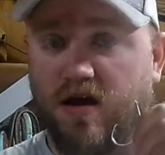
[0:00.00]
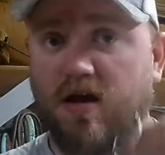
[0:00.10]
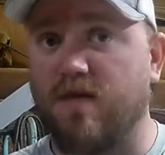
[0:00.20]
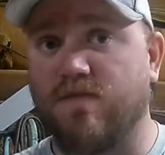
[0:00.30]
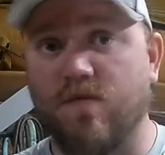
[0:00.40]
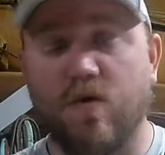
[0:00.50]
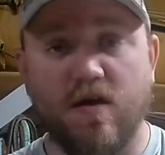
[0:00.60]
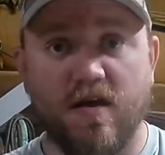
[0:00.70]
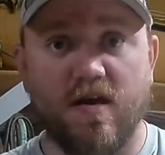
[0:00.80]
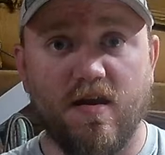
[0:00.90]
If you're
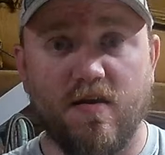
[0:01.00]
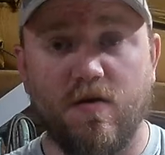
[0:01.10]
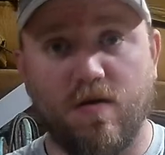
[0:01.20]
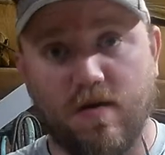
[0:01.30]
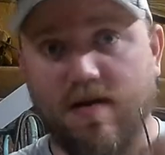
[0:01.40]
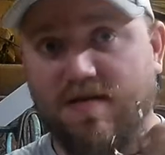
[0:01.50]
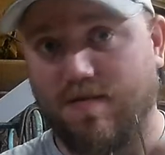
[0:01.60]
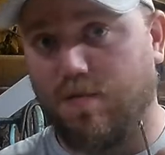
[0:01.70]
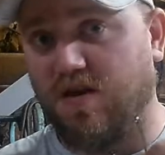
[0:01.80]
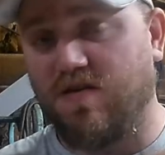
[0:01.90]
wanting to get into it, it's
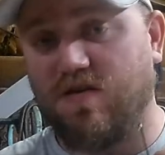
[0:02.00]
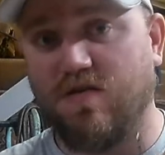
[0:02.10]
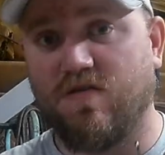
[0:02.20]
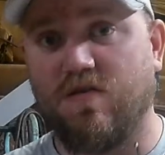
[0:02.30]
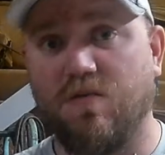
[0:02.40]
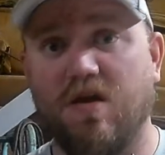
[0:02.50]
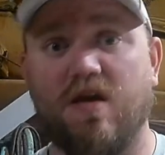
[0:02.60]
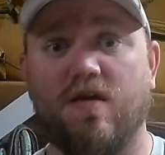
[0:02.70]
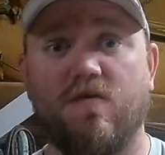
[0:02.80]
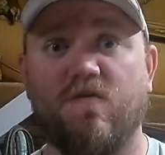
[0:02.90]
the best hooks you can
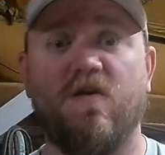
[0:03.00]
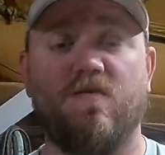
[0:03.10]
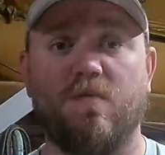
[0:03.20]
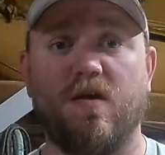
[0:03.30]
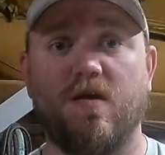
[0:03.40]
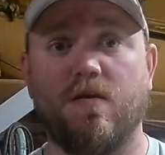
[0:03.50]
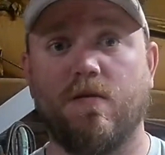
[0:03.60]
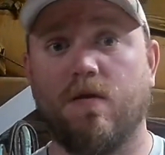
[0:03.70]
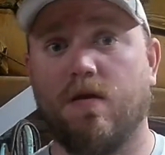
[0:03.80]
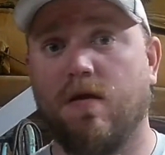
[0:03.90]
get. Trust me.
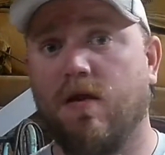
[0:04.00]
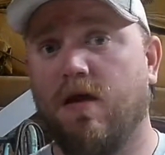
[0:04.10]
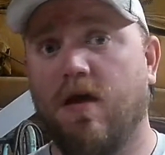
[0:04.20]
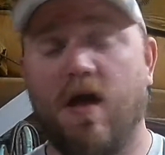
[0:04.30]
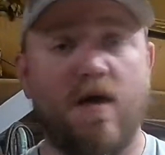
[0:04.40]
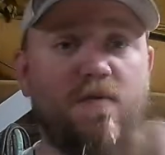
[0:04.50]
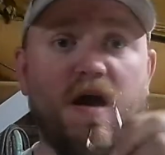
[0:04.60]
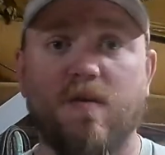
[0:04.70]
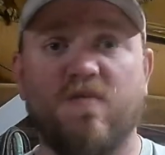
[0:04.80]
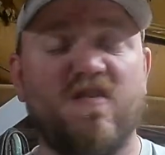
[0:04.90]
I've
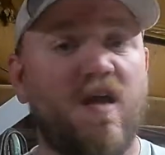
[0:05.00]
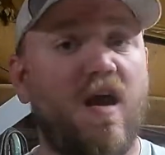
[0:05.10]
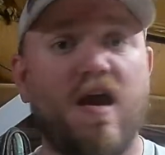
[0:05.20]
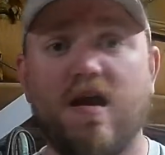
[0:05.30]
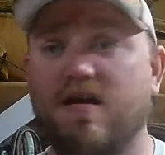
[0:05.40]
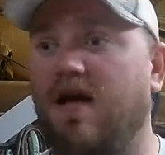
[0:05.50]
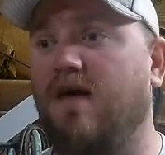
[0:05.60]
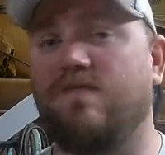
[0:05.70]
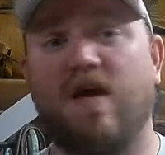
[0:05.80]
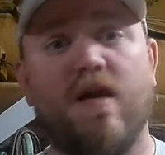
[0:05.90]
had them snagged.
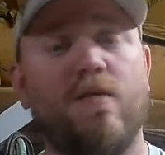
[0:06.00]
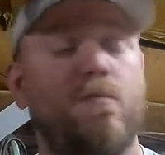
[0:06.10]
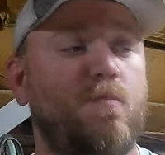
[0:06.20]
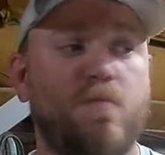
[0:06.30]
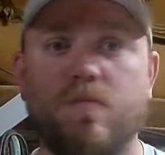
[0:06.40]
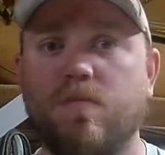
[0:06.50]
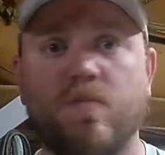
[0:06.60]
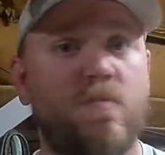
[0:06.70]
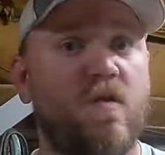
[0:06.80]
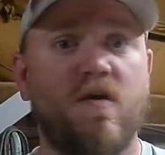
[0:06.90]
I've had them
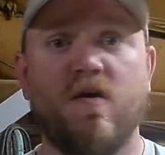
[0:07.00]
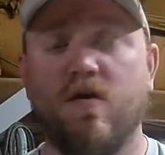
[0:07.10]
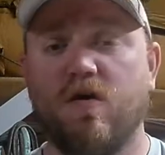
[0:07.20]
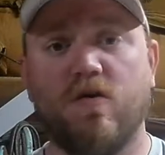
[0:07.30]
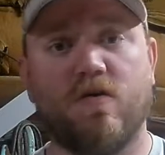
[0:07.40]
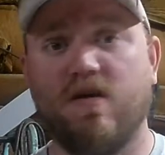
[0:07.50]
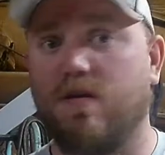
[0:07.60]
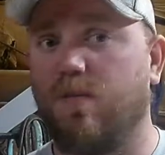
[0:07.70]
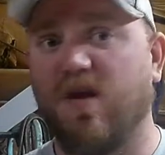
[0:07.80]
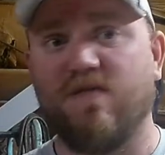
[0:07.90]
hooked
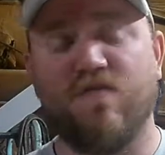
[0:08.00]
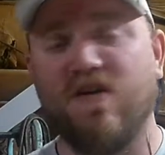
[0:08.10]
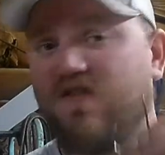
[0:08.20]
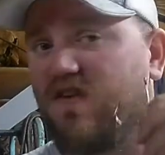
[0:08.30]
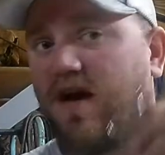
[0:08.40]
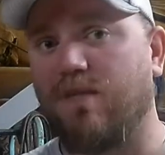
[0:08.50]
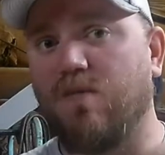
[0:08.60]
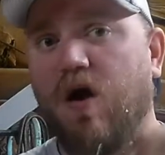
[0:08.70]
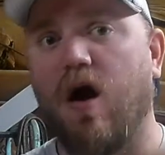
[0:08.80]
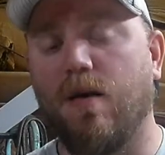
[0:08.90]
into big fish, and I've
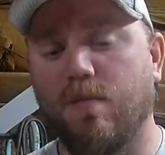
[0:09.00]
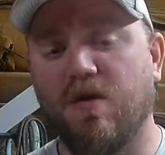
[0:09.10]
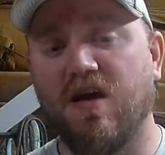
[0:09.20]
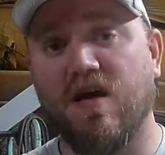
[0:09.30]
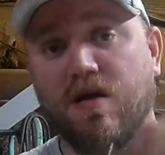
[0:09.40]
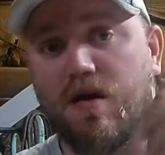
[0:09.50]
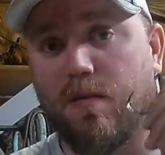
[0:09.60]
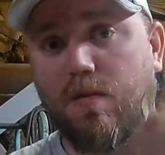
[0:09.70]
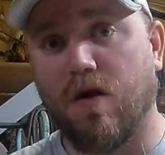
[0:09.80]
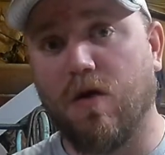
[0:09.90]
not bent,
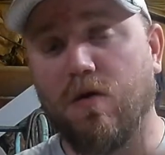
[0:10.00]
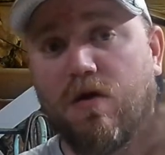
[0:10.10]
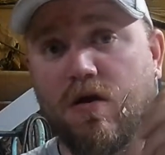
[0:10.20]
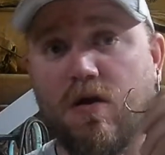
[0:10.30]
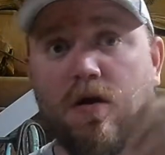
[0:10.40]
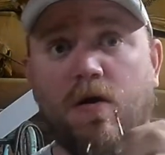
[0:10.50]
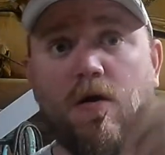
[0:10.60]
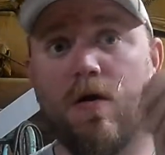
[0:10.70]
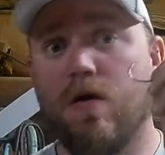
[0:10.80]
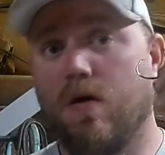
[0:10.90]
broke,
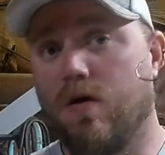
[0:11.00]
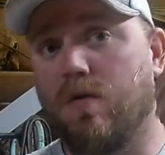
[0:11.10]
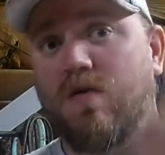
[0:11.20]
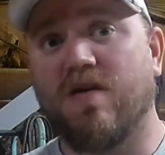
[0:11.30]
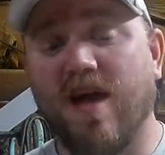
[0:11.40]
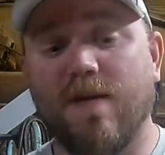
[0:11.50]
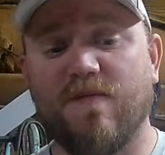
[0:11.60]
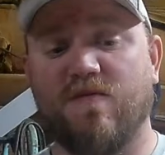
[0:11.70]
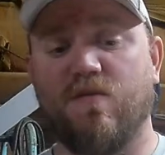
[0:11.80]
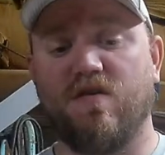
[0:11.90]
or
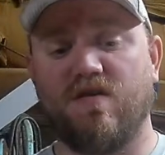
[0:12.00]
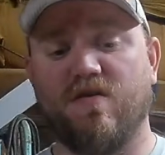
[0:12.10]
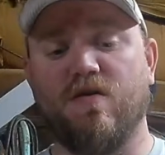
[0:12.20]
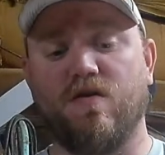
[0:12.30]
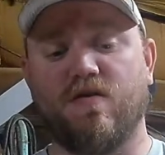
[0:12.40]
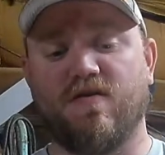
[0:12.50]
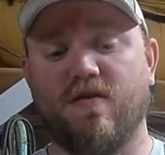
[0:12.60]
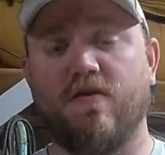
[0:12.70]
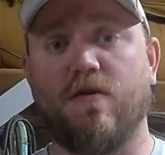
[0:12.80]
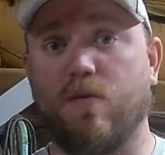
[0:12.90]
damaged one of these hooks.
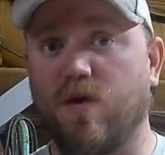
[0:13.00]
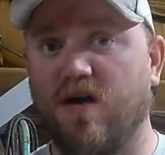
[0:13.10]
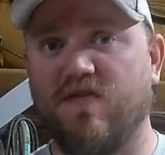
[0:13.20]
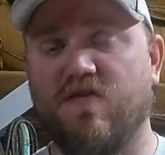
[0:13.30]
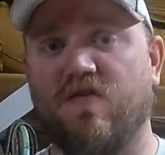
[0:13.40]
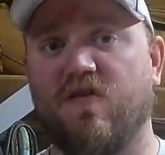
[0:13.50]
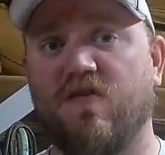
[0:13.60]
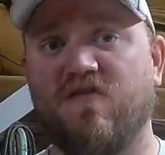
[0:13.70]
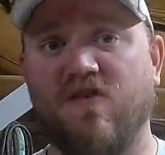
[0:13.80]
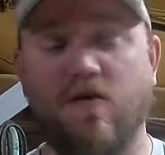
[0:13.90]
They're razor
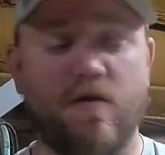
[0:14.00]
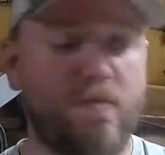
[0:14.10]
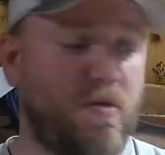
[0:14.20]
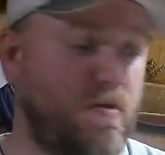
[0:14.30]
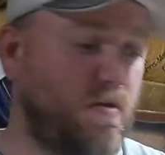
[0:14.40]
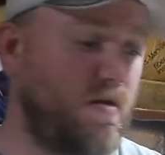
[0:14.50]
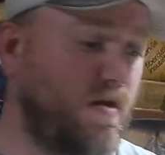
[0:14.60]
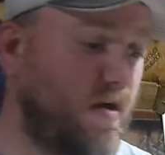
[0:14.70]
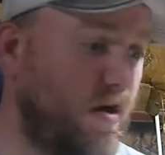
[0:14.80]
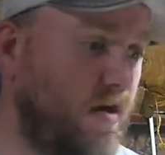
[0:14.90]
sharp.
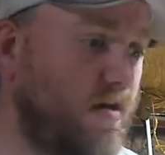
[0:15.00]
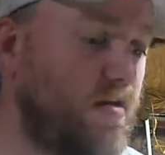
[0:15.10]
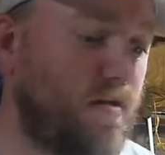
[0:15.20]
Alright.